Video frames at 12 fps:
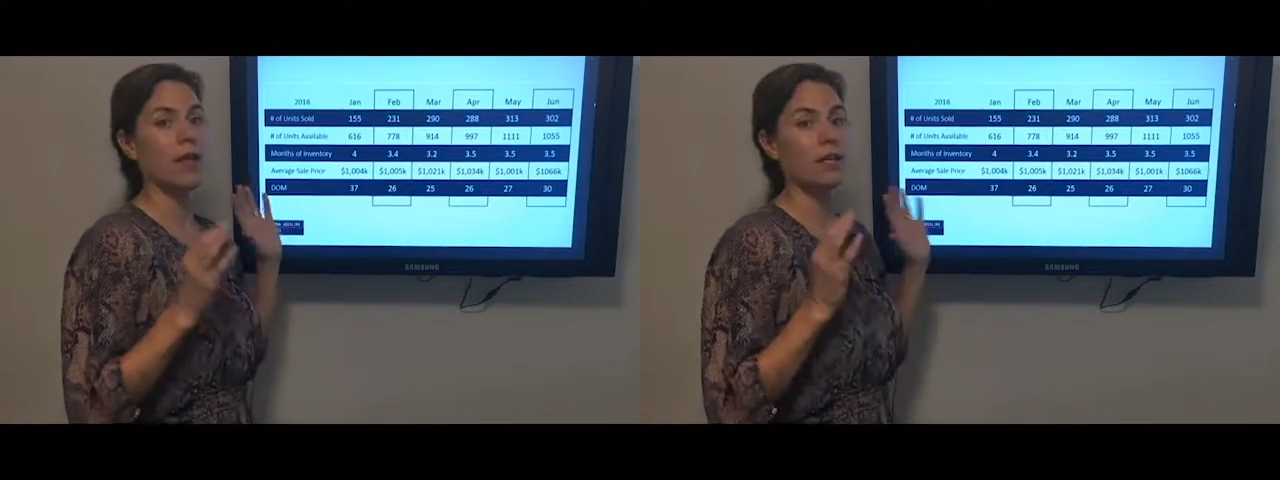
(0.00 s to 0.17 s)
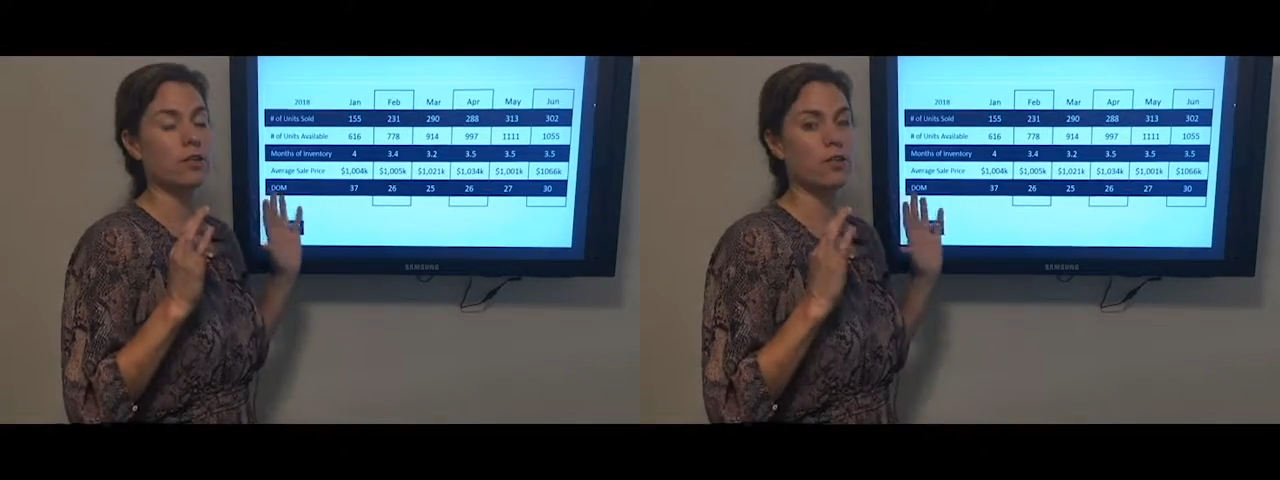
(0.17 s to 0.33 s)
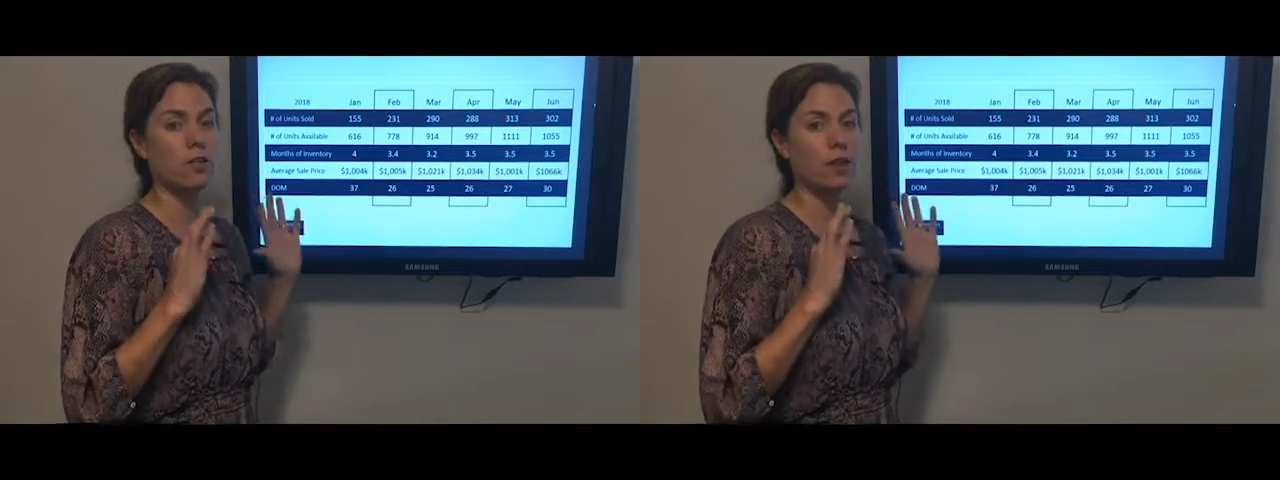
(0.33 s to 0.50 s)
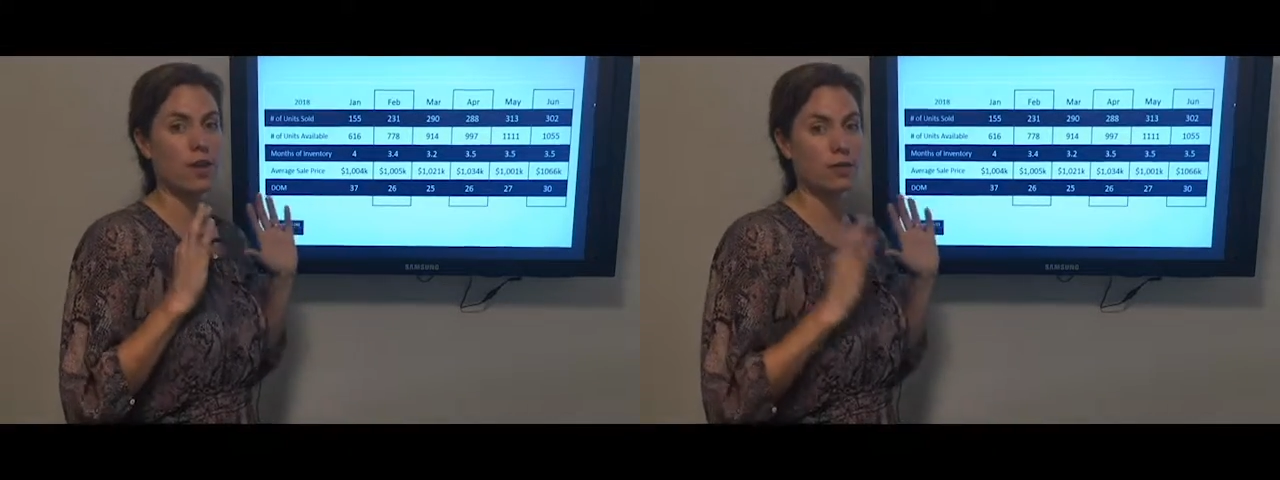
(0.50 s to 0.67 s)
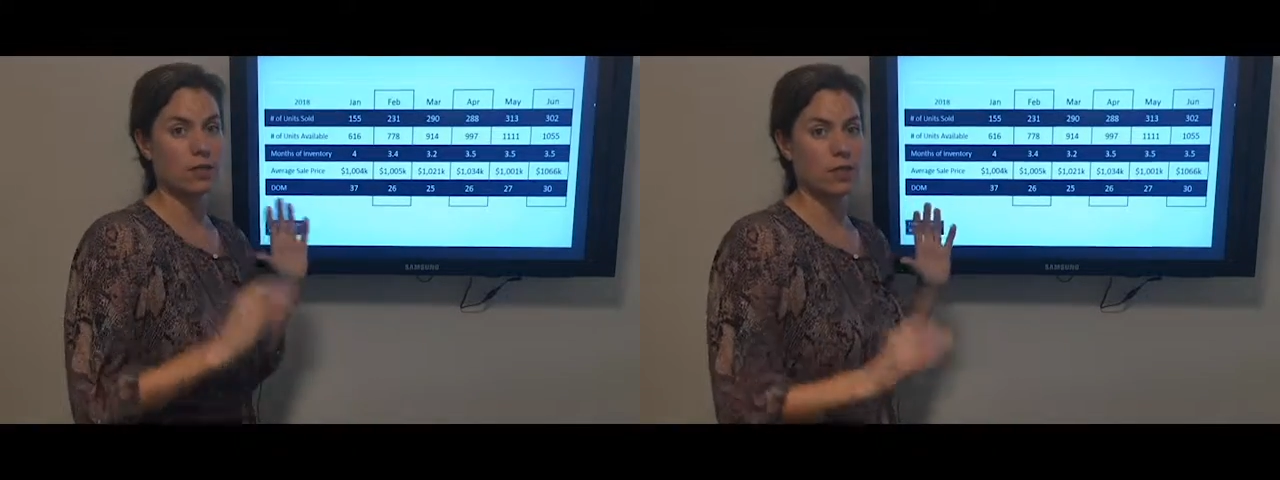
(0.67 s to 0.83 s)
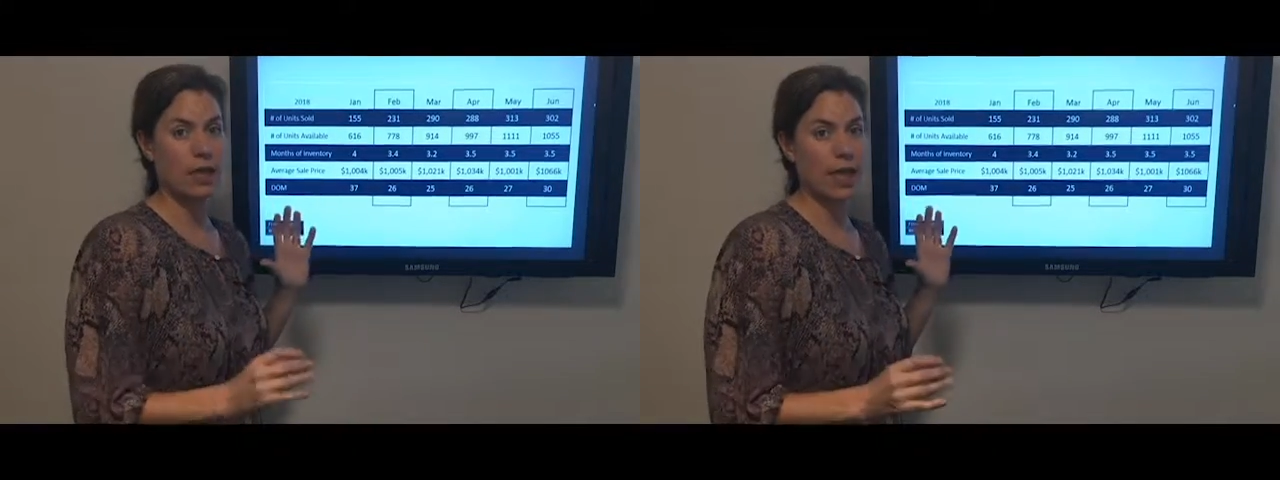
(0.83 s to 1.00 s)
in
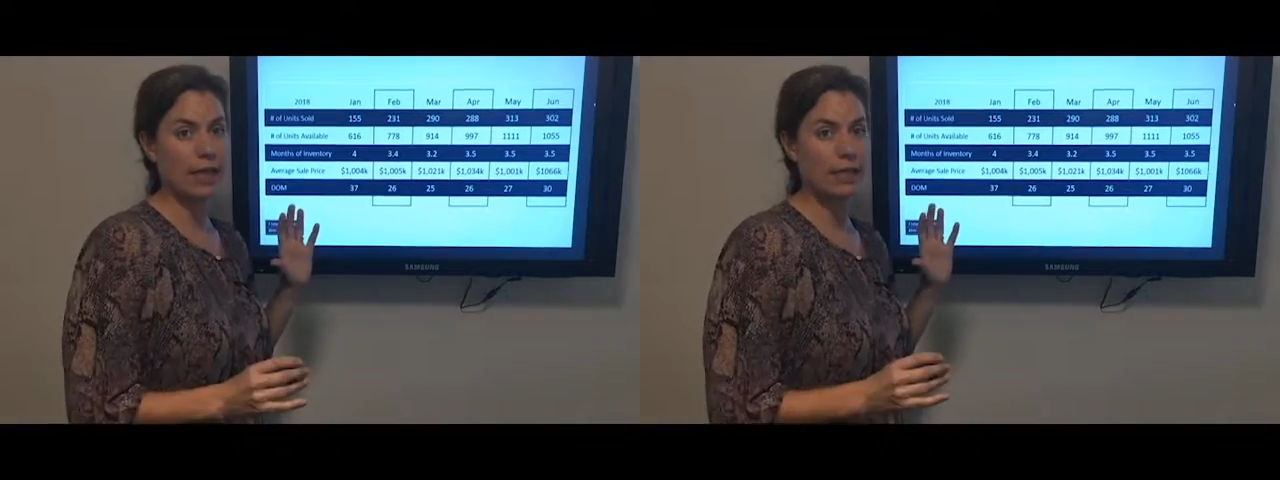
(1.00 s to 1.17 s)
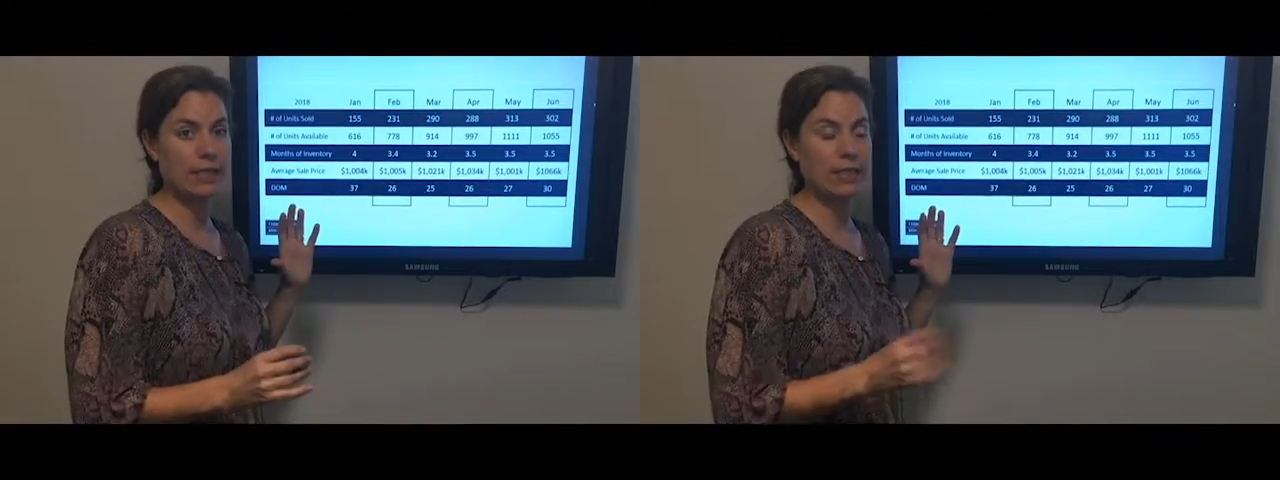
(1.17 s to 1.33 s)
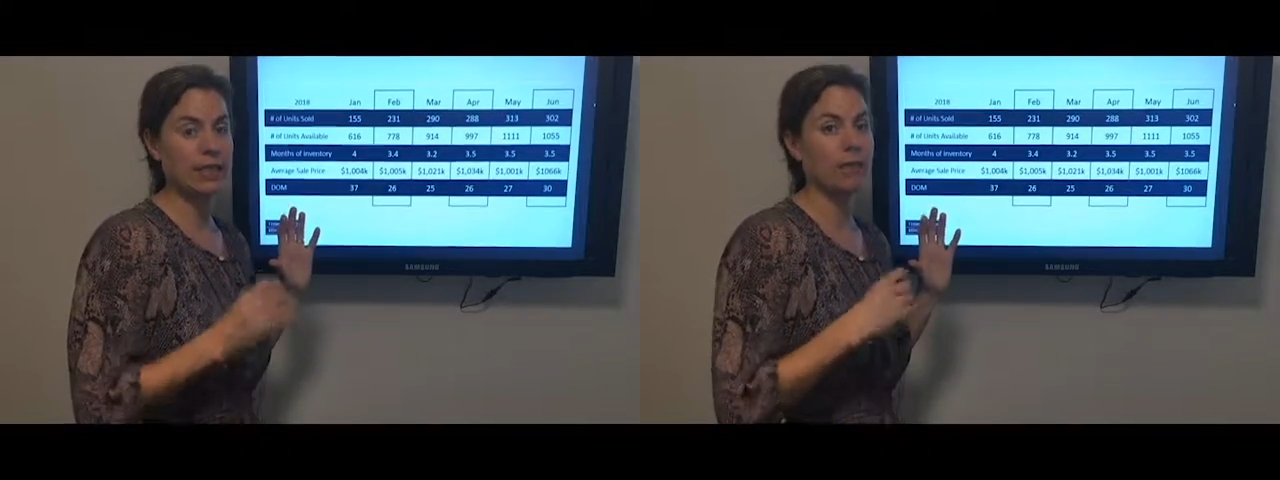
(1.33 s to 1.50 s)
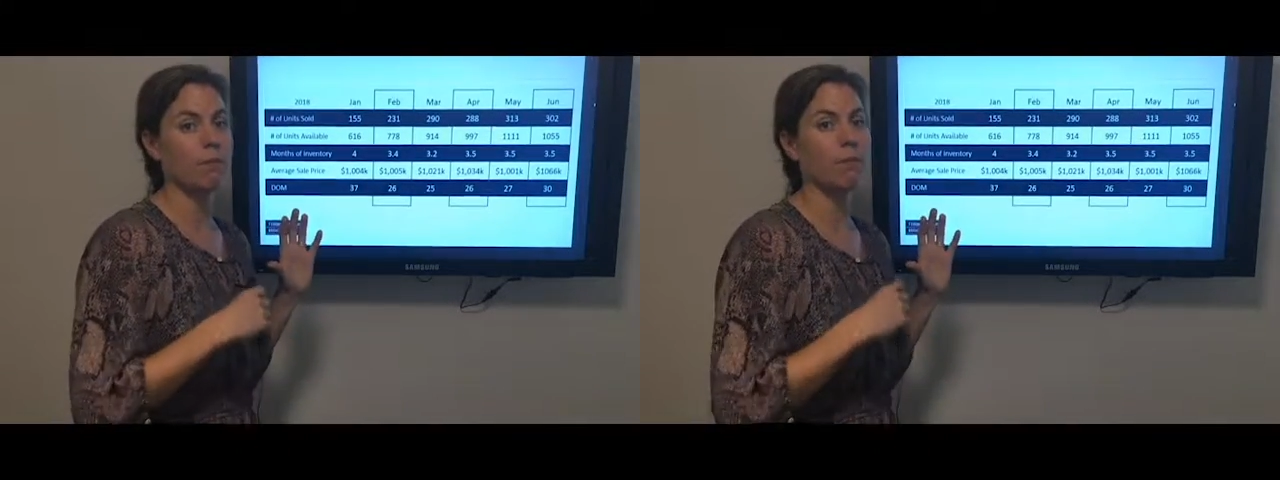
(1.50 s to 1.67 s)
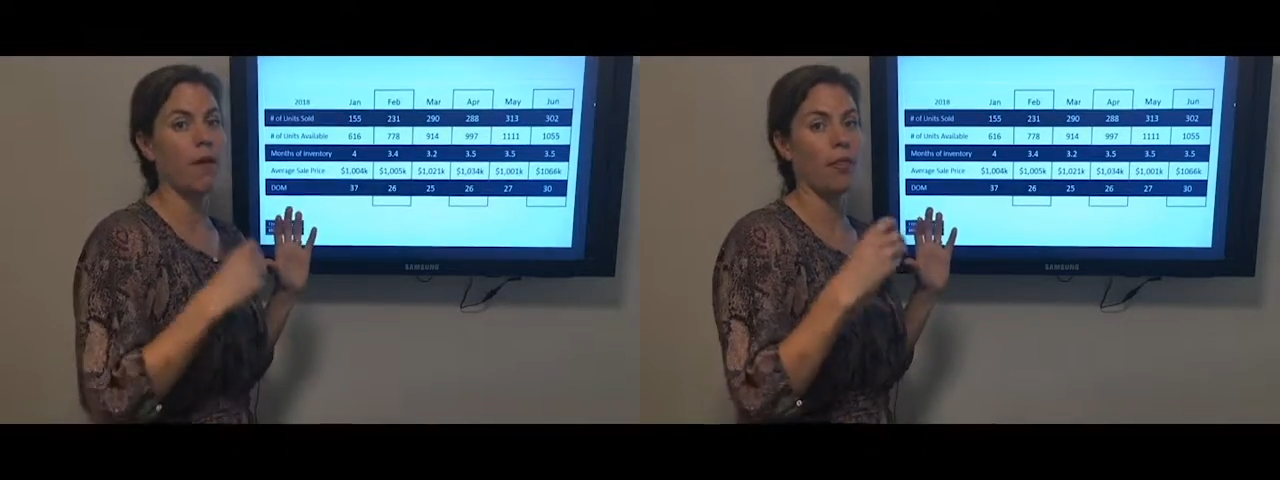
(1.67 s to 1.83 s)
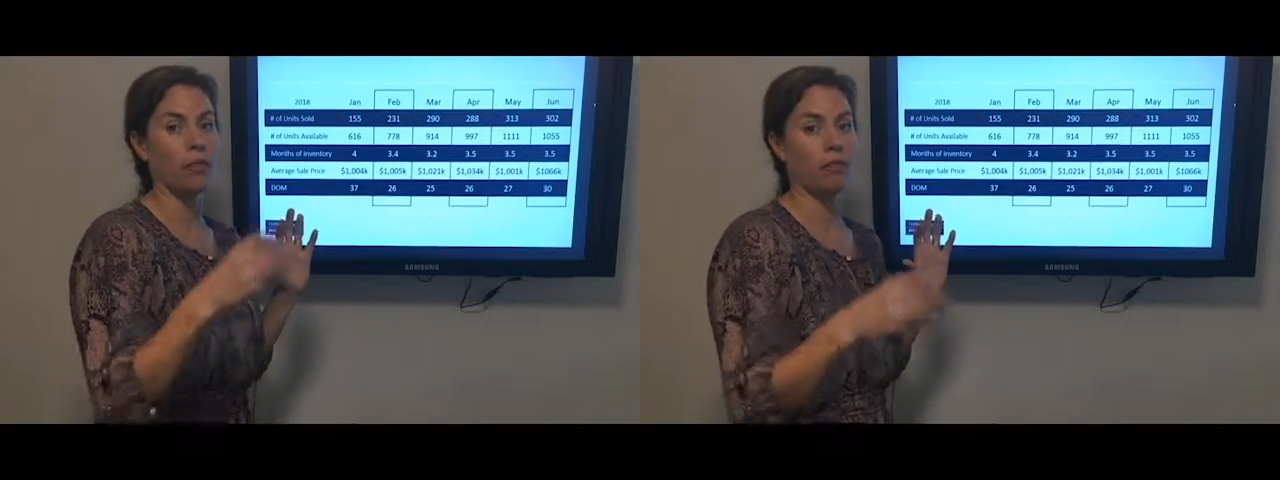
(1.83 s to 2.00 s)
2018,
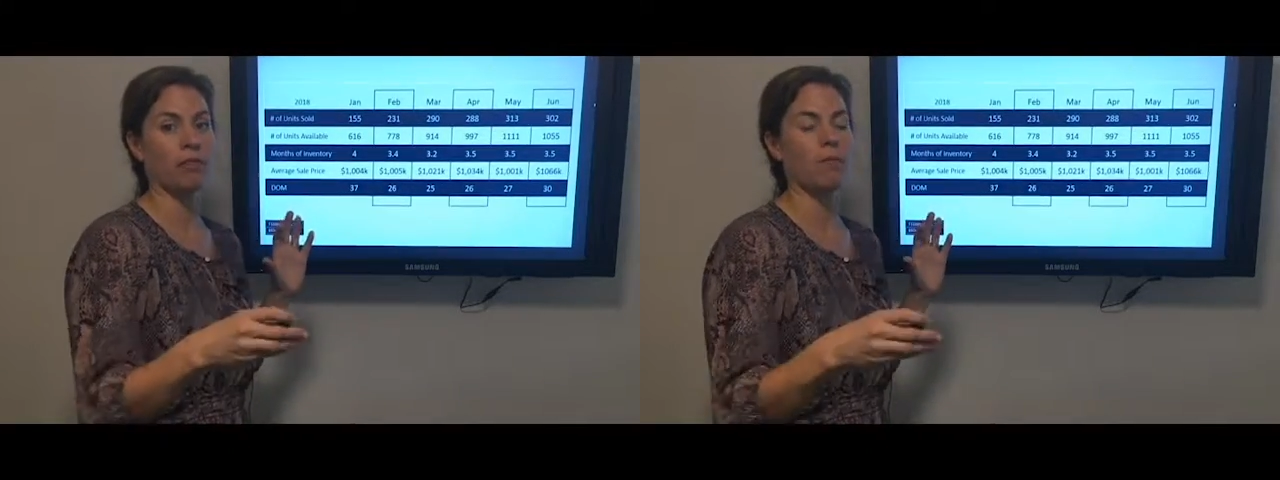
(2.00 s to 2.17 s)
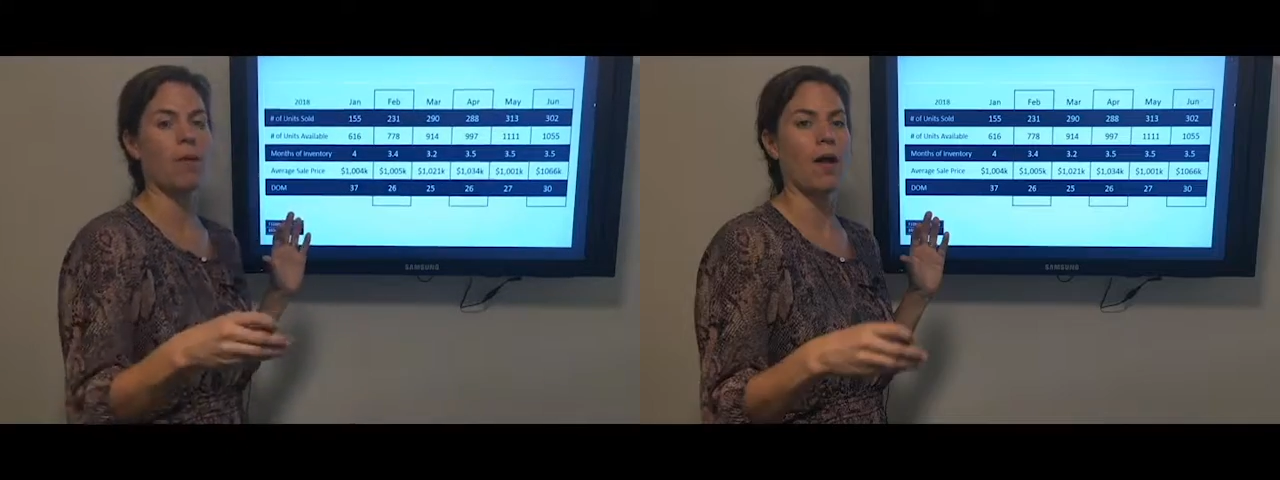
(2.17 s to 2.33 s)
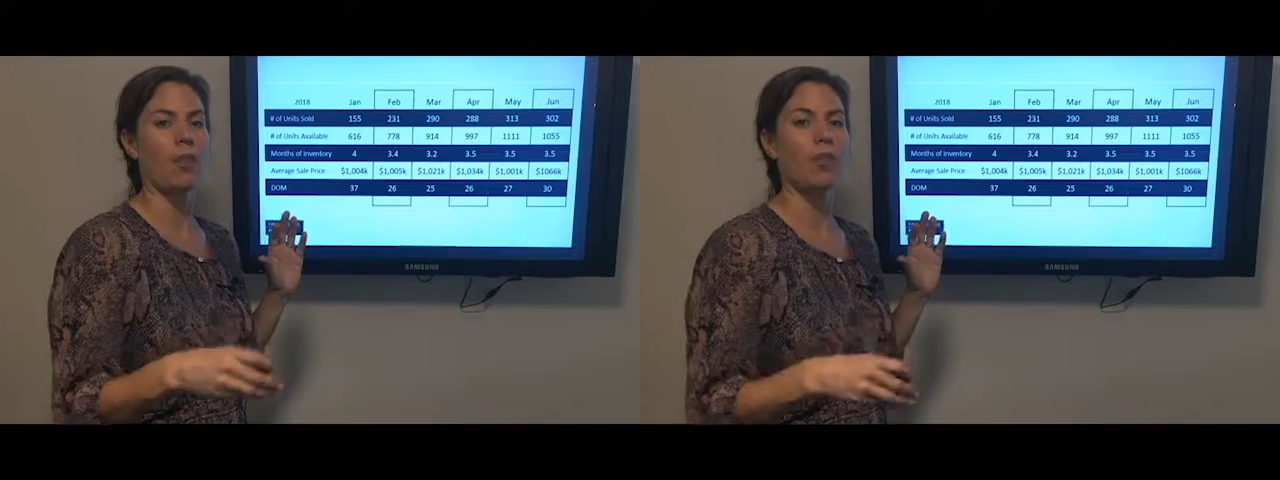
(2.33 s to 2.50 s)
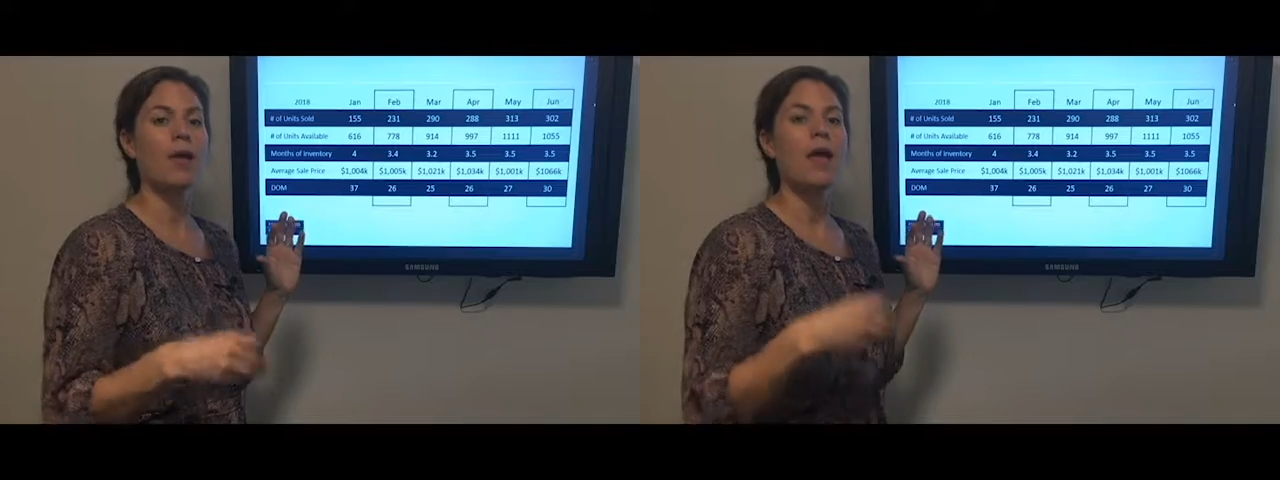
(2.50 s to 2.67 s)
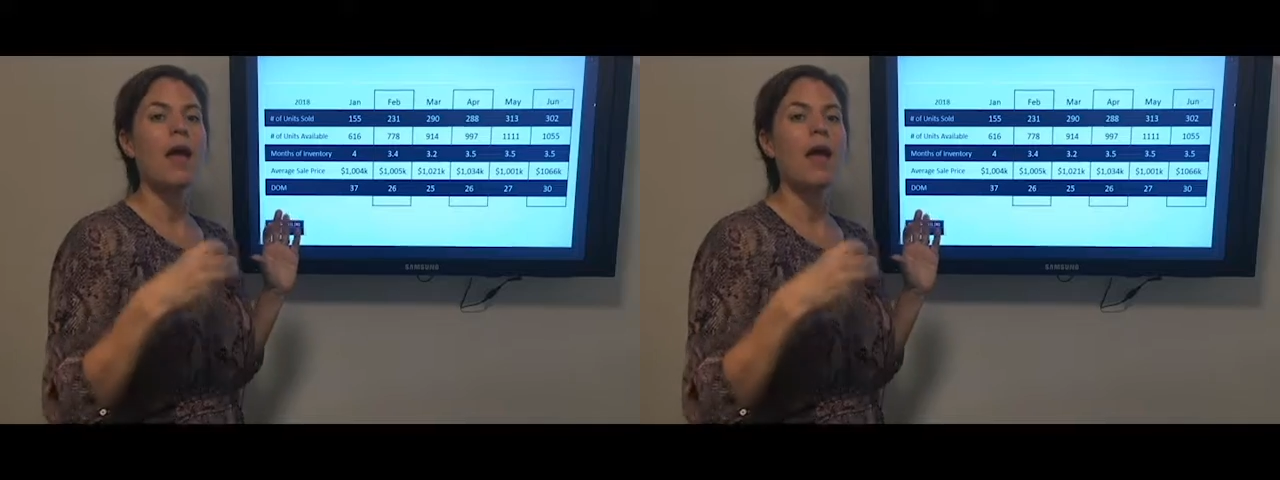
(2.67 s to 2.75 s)
month over month.